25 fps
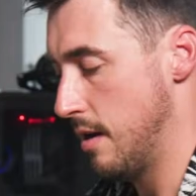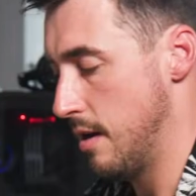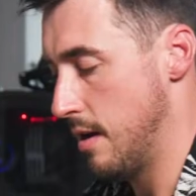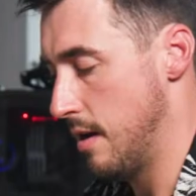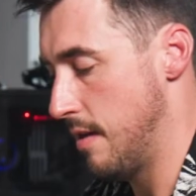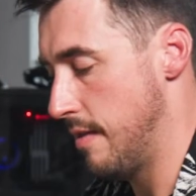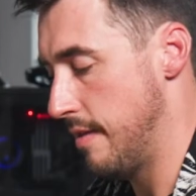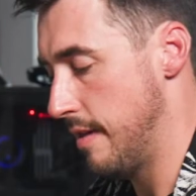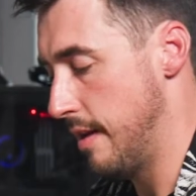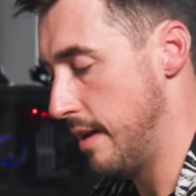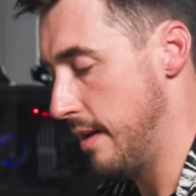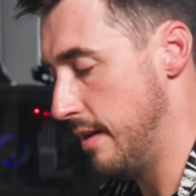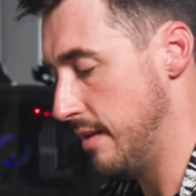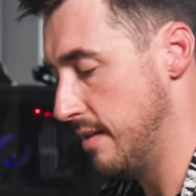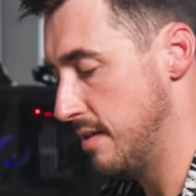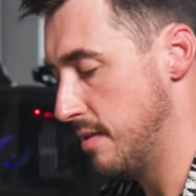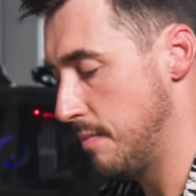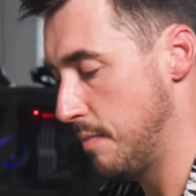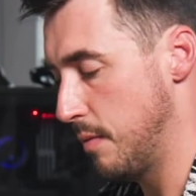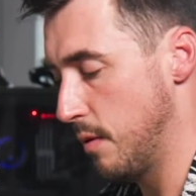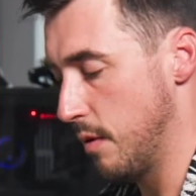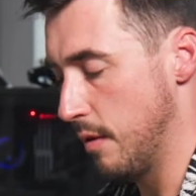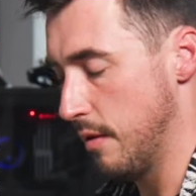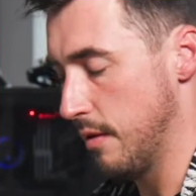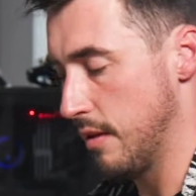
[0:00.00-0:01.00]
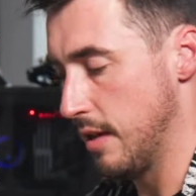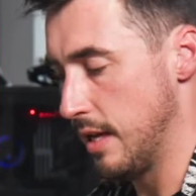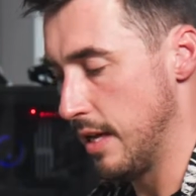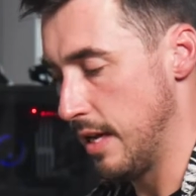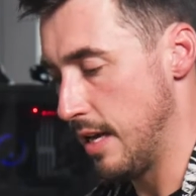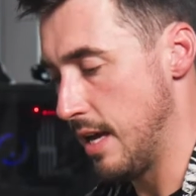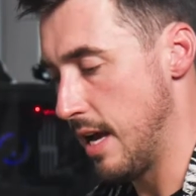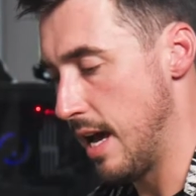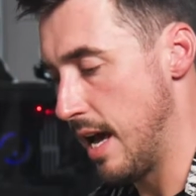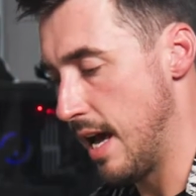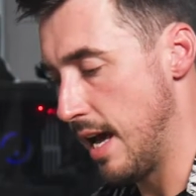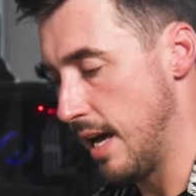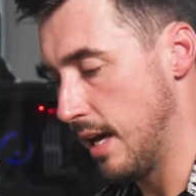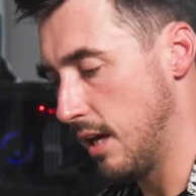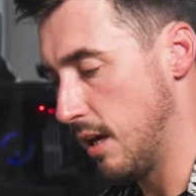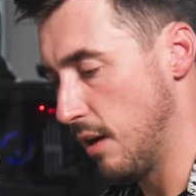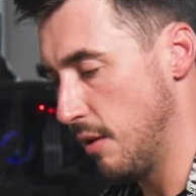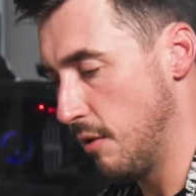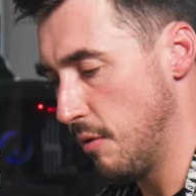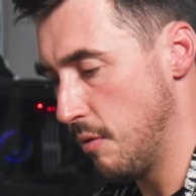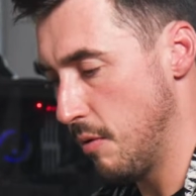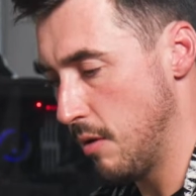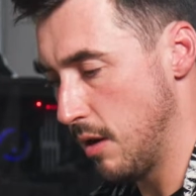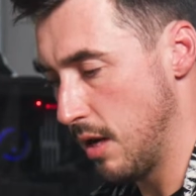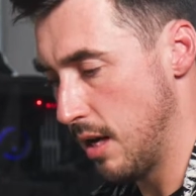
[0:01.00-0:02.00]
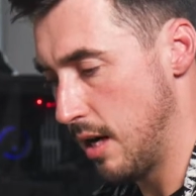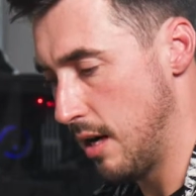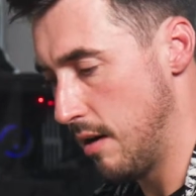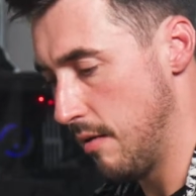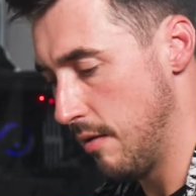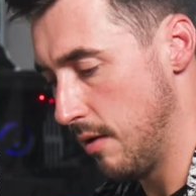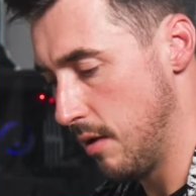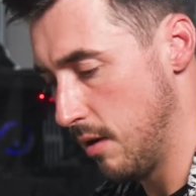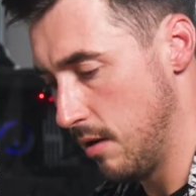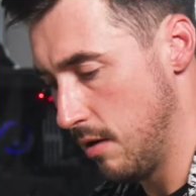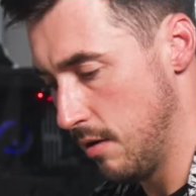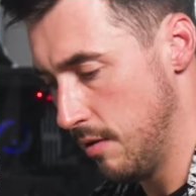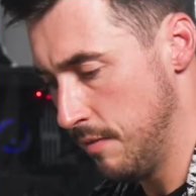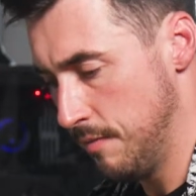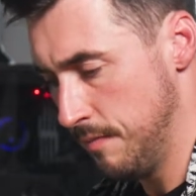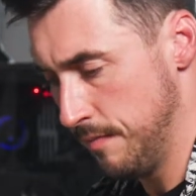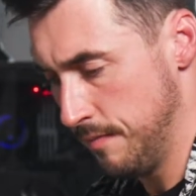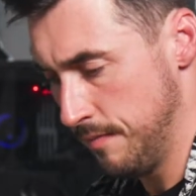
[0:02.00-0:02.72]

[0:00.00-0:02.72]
And then to put the air glue aerial on.